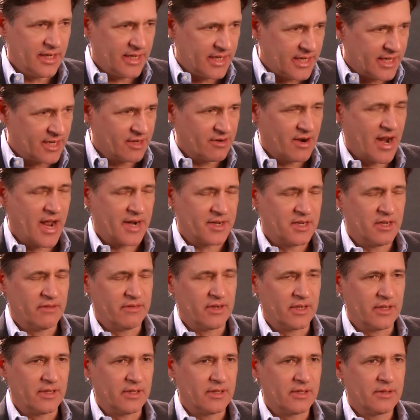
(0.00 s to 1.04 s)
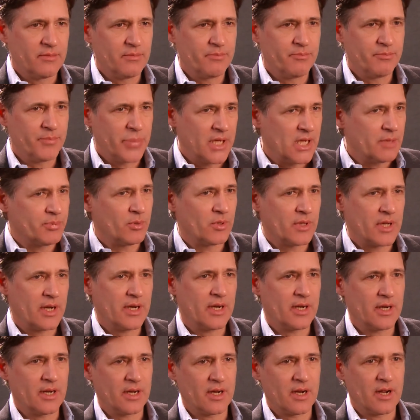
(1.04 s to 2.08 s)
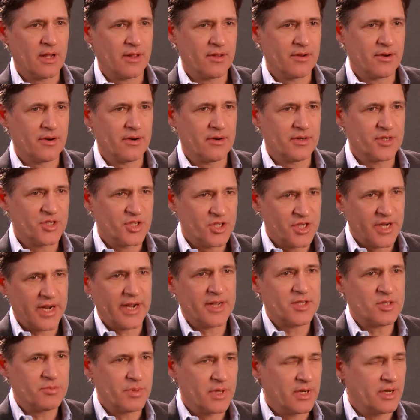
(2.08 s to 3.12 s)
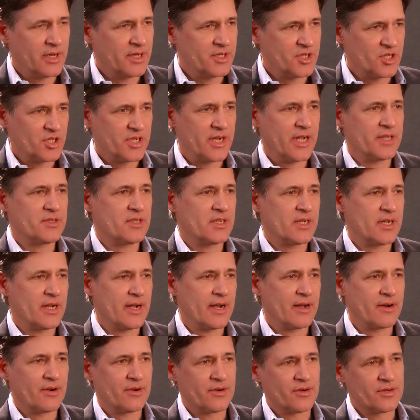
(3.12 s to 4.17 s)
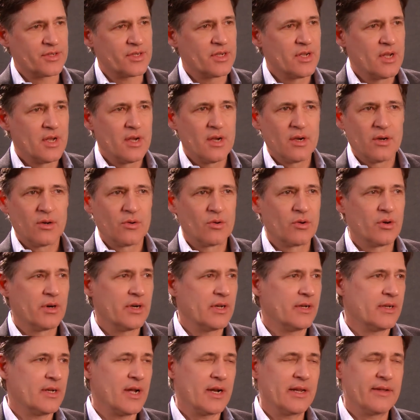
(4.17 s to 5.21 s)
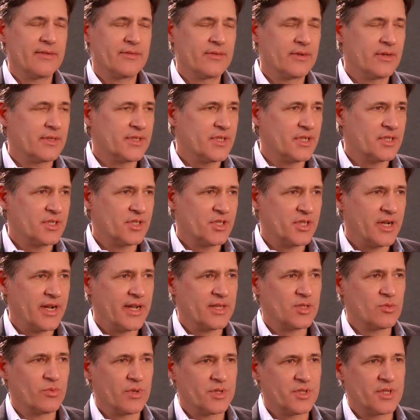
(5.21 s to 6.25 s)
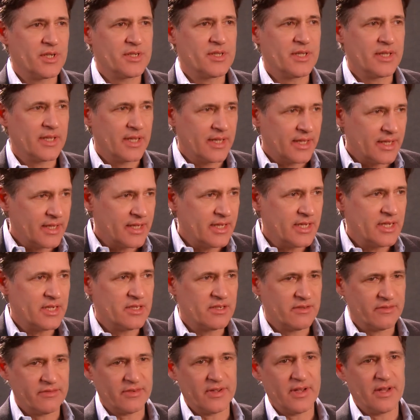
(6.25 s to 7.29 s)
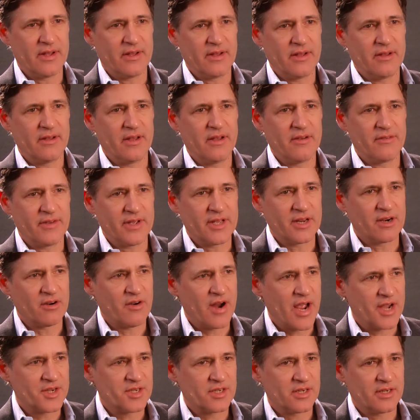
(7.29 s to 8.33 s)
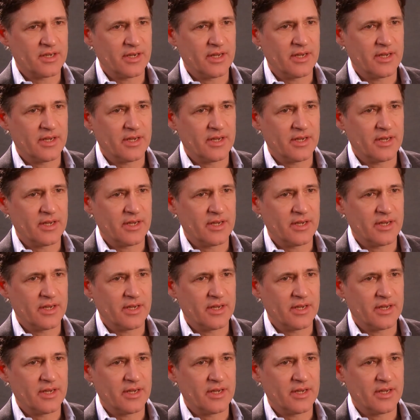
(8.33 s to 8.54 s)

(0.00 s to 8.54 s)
interactivity. People getting together, chance meetings, chance encounters, or not even just chance ones, just the ease of interaction